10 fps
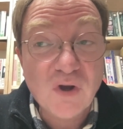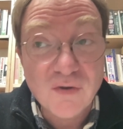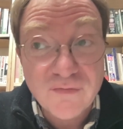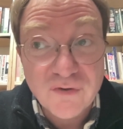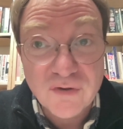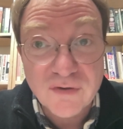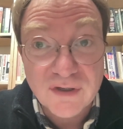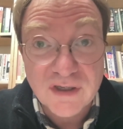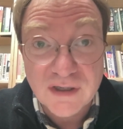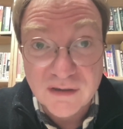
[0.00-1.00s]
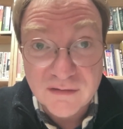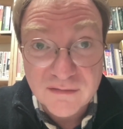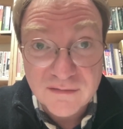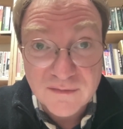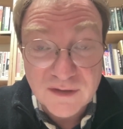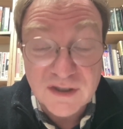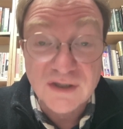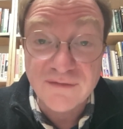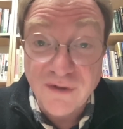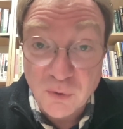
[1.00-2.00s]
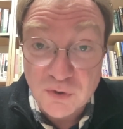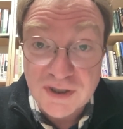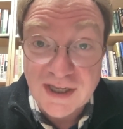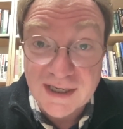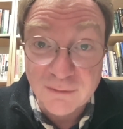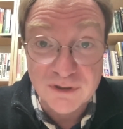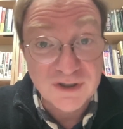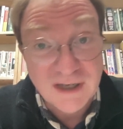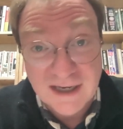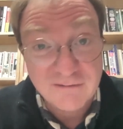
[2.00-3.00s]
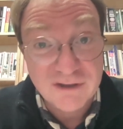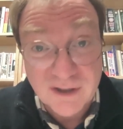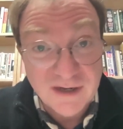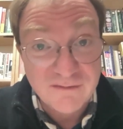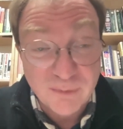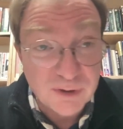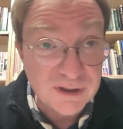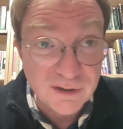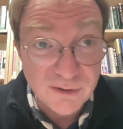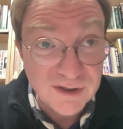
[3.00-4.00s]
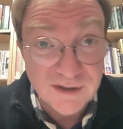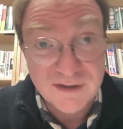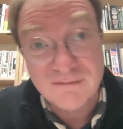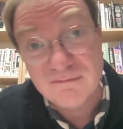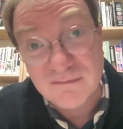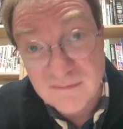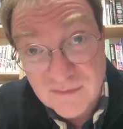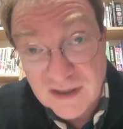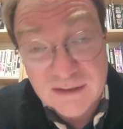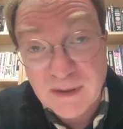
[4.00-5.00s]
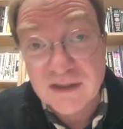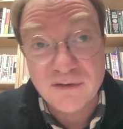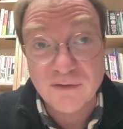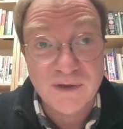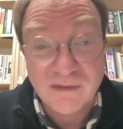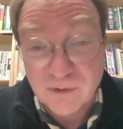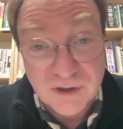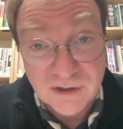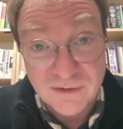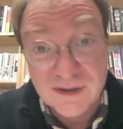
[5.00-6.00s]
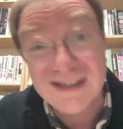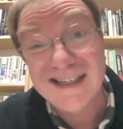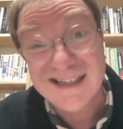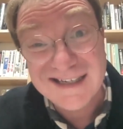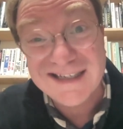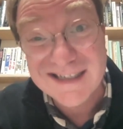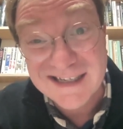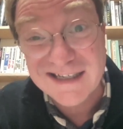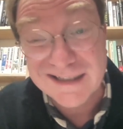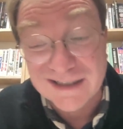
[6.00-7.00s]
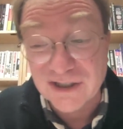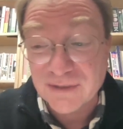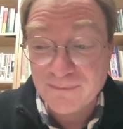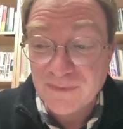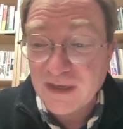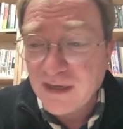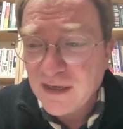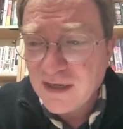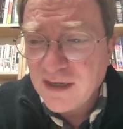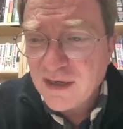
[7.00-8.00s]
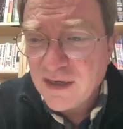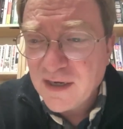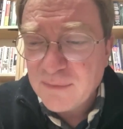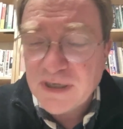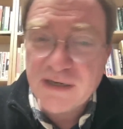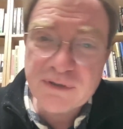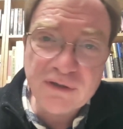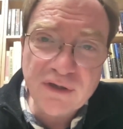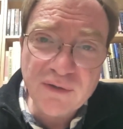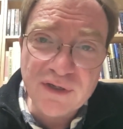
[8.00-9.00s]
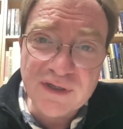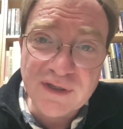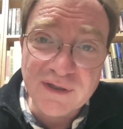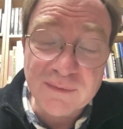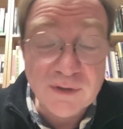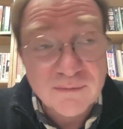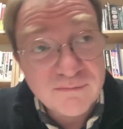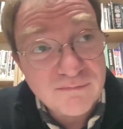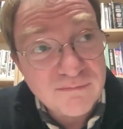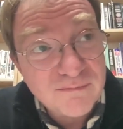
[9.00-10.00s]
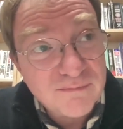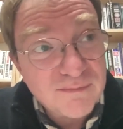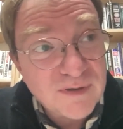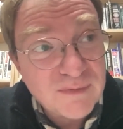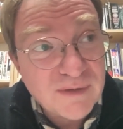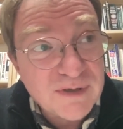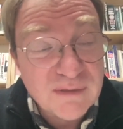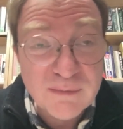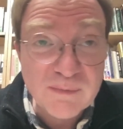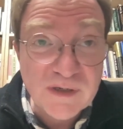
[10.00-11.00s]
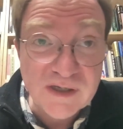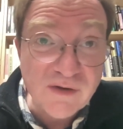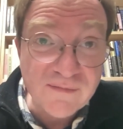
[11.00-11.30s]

often the default language, the language that everybody uses, expects you to be able to use, is English. Perhaps you know these things, but perhaps it's